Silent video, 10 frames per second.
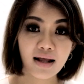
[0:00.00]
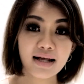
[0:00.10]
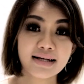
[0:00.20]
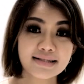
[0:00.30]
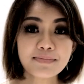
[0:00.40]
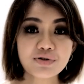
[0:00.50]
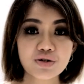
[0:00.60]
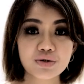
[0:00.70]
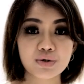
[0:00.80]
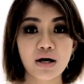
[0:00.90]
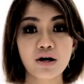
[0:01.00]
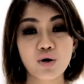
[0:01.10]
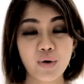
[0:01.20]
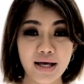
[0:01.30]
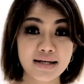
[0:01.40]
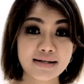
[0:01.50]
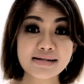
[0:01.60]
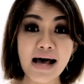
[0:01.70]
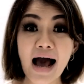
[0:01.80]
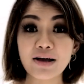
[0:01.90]
Tip 2, gradients
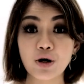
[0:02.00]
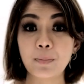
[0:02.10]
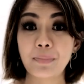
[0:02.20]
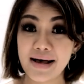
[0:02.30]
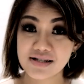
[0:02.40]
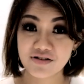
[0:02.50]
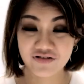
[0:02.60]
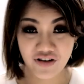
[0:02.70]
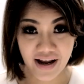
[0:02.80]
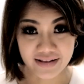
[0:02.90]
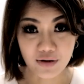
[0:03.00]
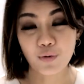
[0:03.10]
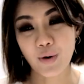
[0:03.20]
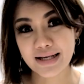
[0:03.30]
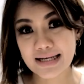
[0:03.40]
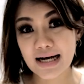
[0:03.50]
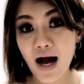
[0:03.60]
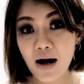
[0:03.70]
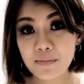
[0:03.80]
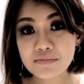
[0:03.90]
are your best friend when it
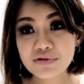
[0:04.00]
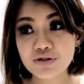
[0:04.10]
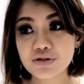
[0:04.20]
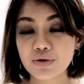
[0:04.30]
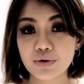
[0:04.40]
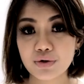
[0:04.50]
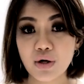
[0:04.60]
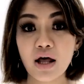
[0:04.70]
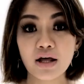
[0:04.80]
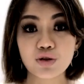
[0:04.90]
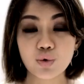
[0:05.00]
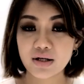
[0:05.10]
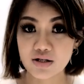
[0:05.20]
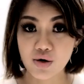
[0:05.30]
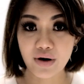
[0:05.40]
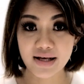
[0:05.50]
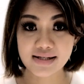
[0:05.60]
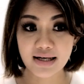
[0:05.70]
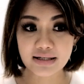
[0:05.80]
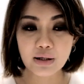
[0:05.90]
comes to doing the
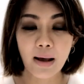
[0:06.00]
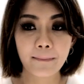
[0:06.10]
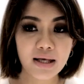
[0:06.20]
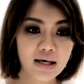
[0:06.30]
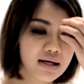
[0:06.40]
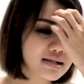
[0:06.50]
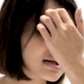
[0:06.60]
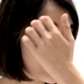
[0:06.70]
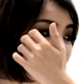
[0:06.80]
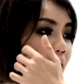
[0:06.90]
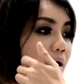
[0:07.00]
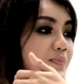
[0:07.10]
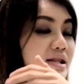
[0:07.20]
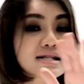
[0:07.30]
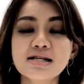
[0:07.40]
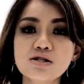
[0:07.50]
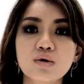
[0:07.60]
grayscale, because this is only